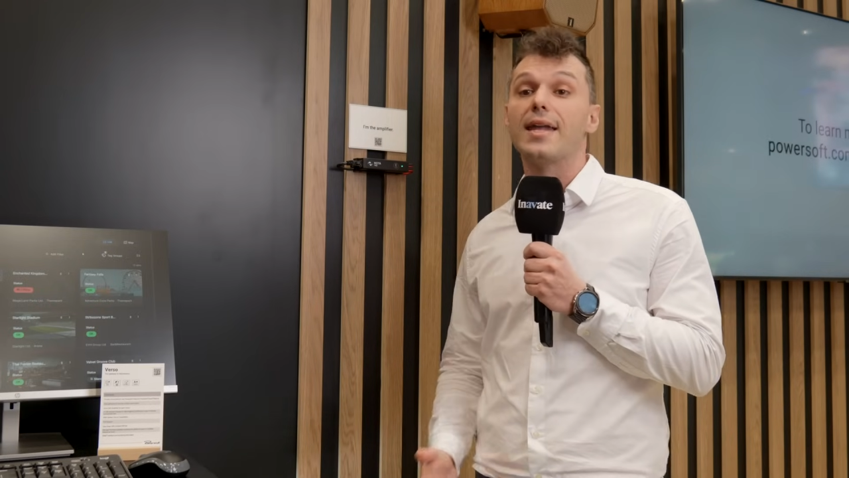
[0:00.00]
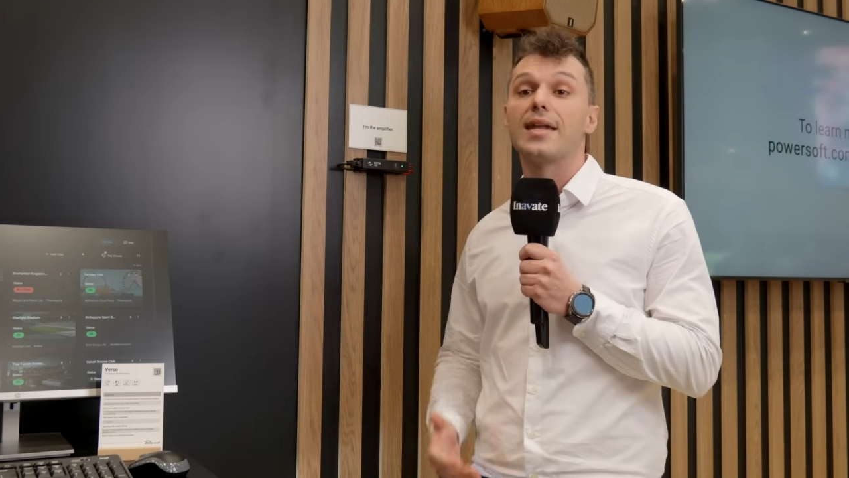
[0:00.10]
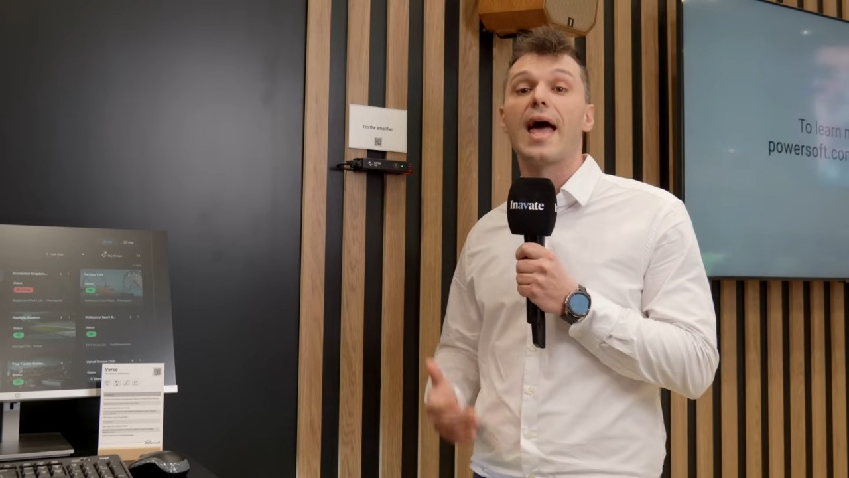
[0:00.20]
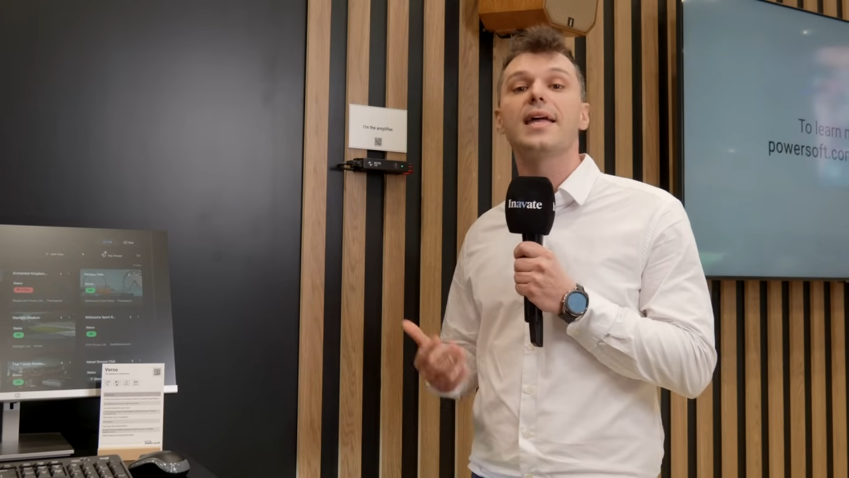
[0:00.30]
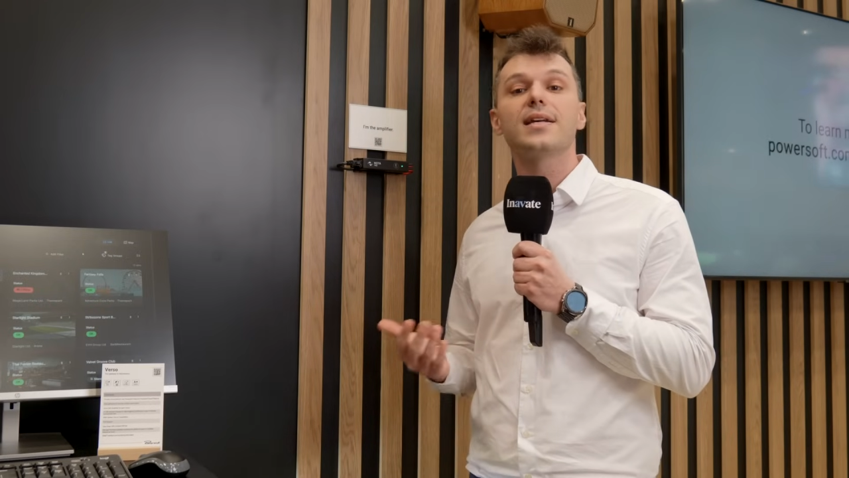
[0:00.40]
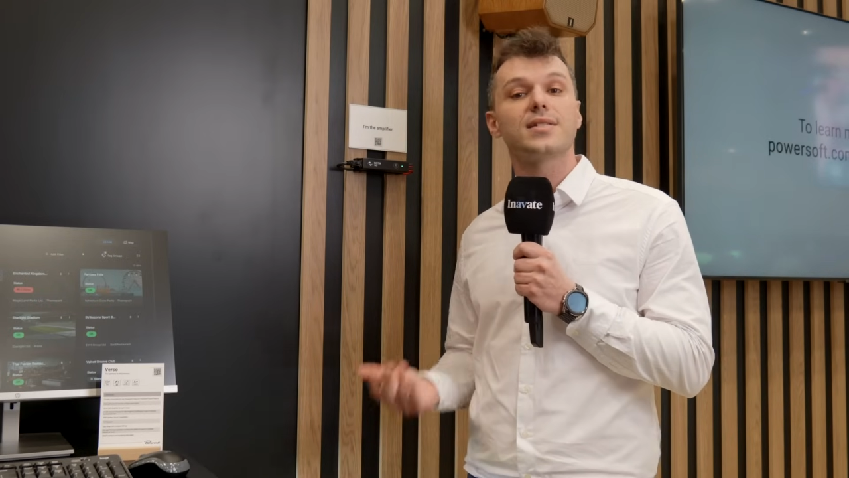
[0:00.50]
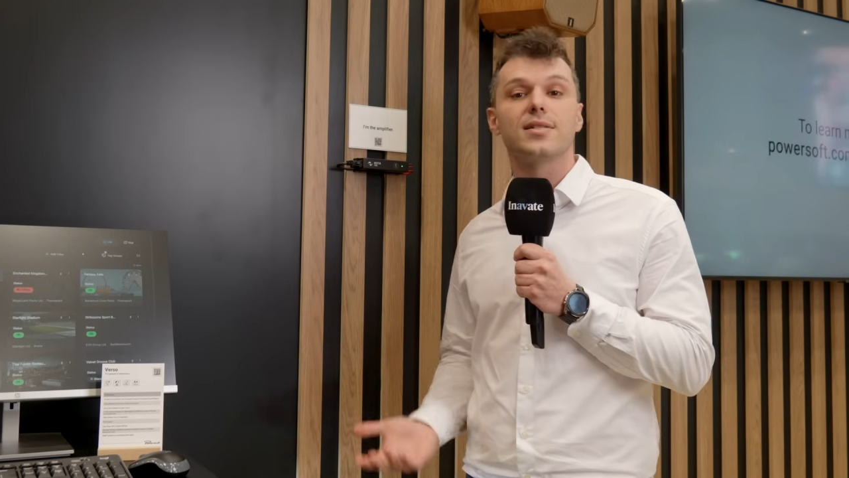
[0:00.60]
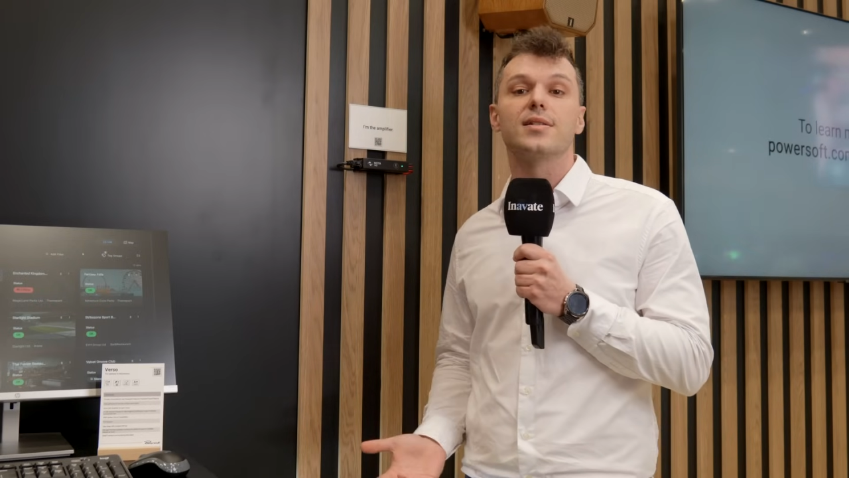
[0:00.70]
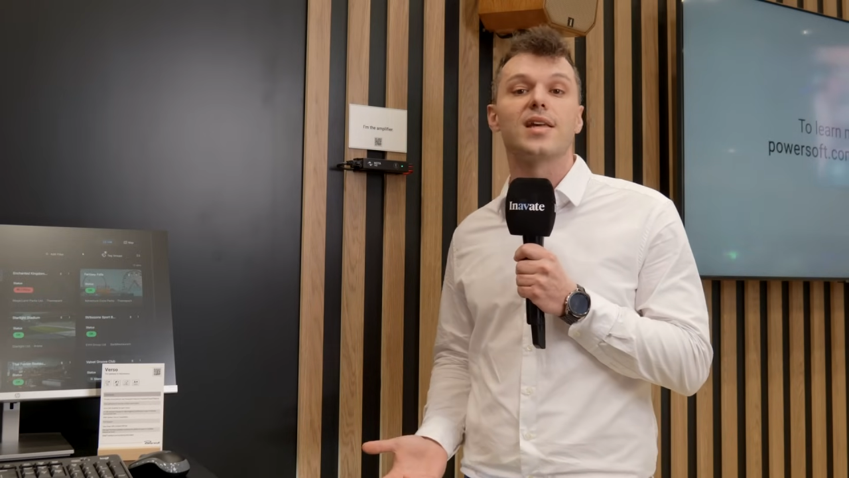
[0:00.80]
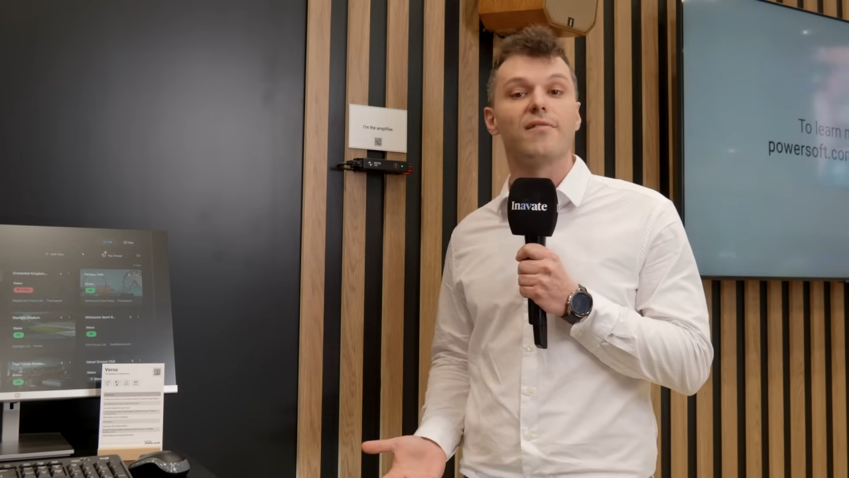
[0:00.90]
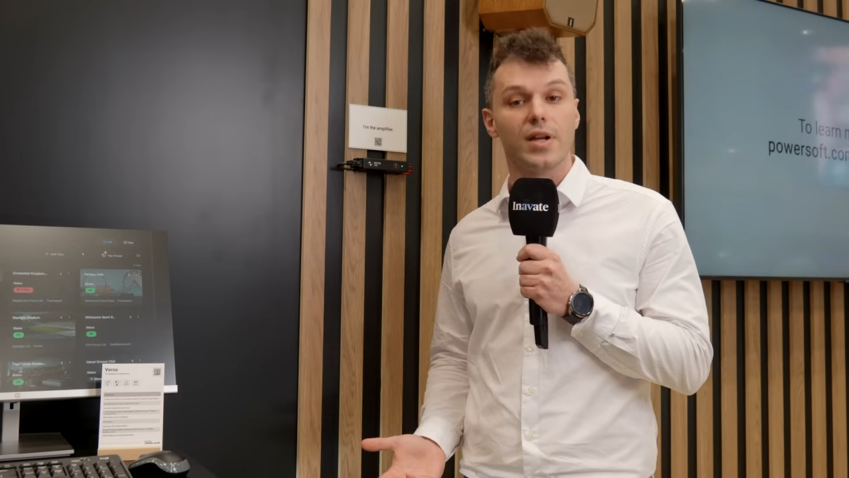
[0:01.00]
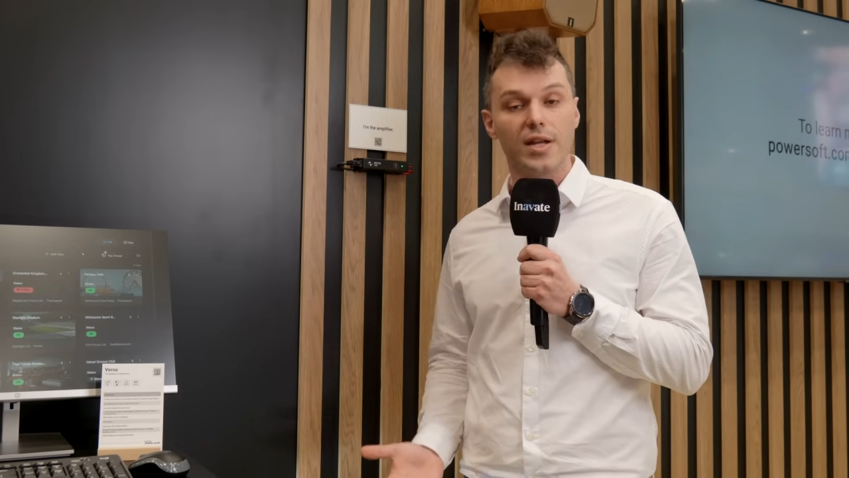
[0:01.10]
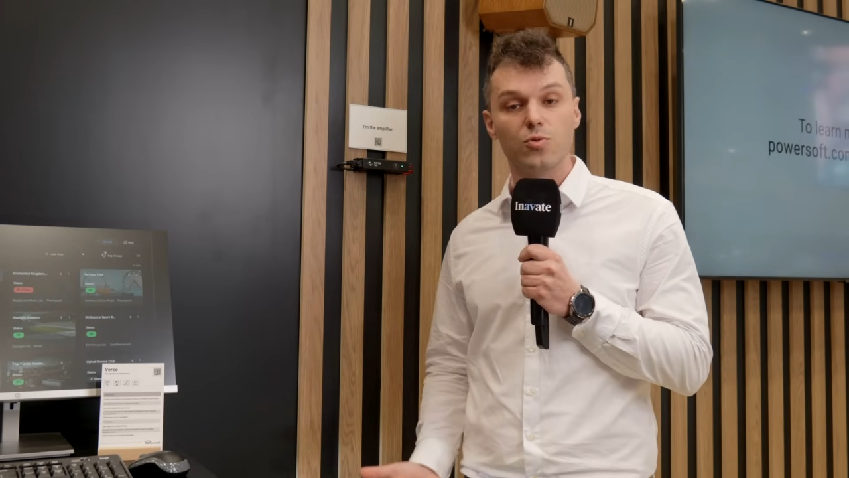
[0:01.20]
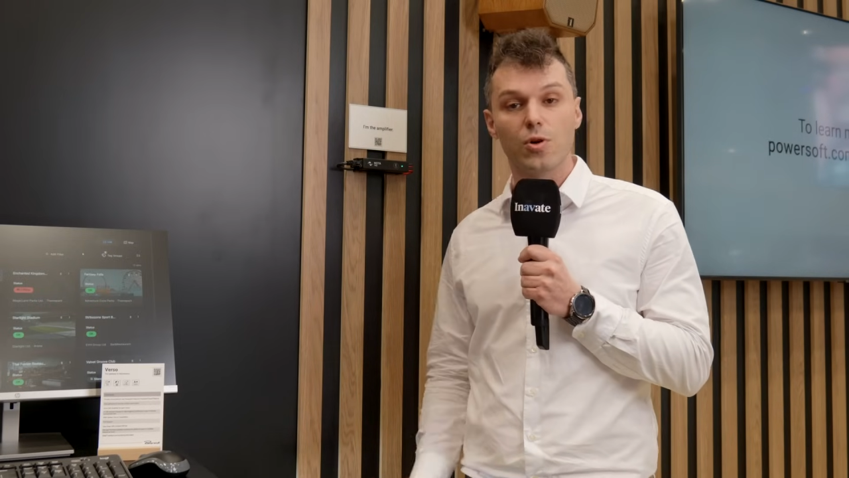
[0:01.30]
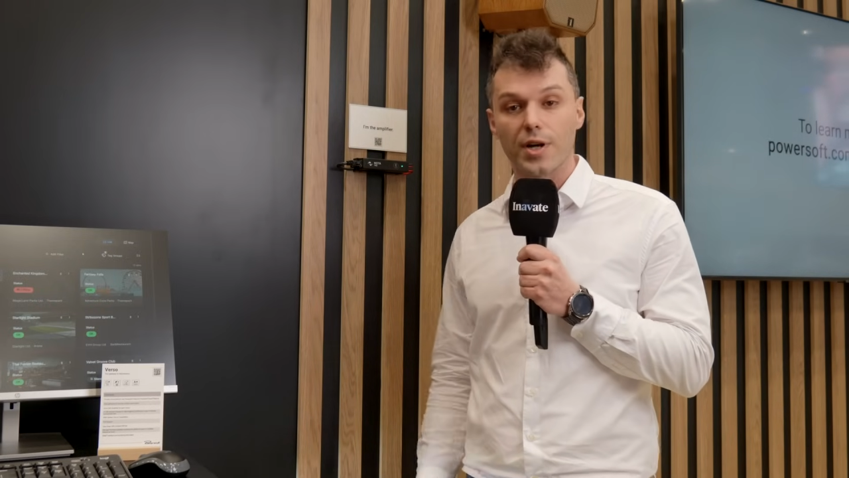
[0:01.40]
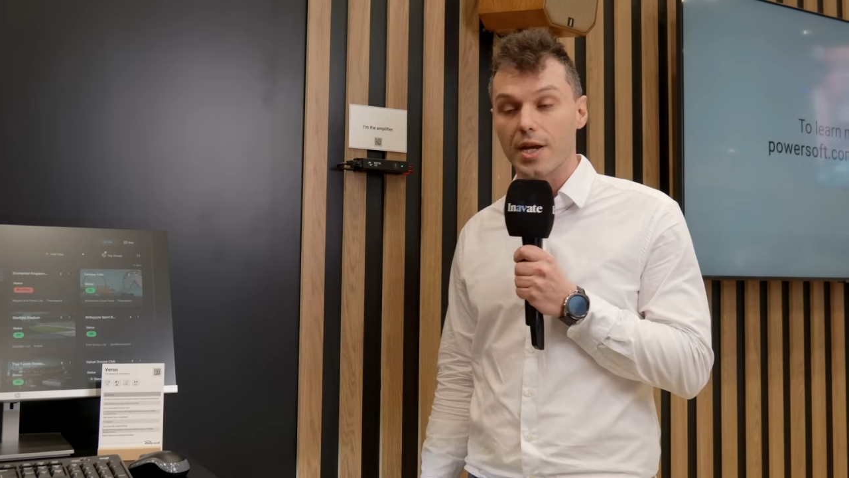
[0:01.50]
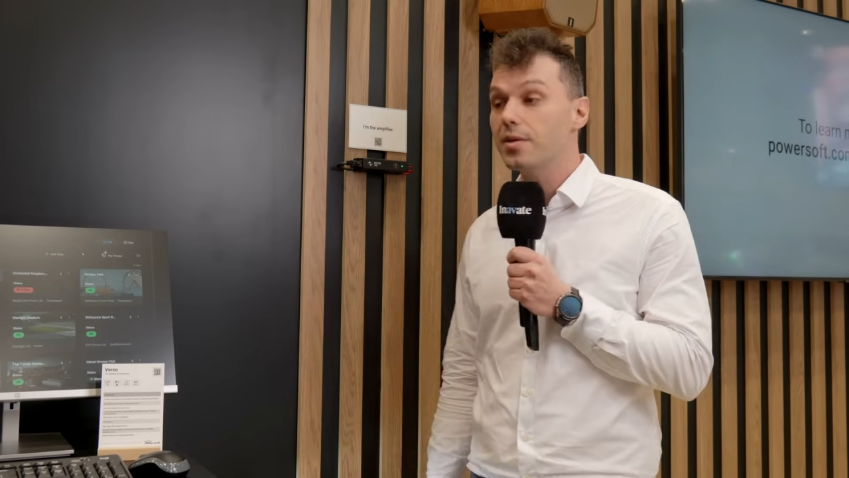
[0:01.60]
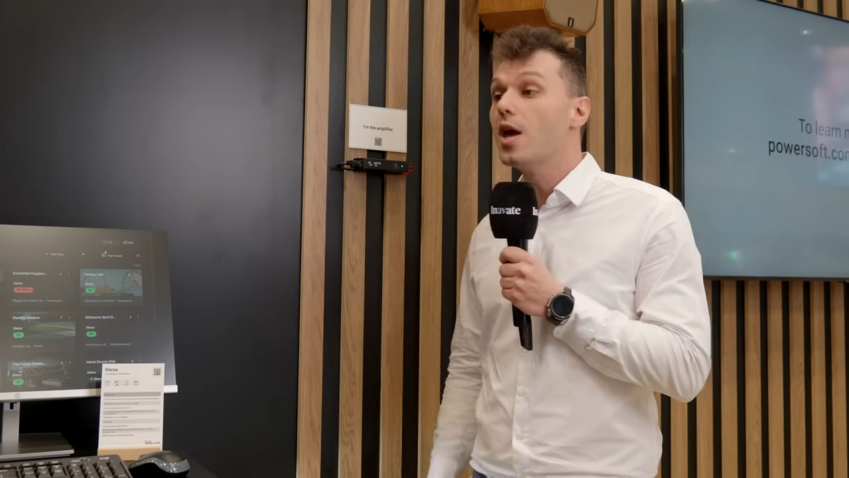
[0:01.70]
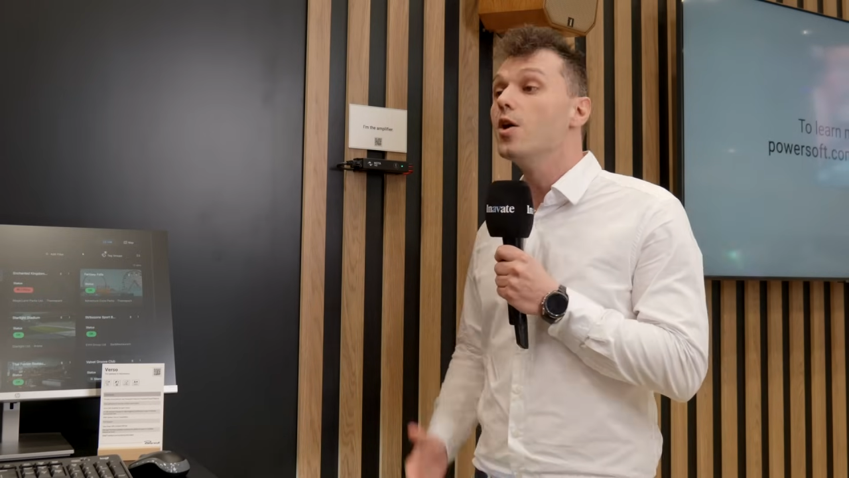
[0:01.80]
and AES67 networking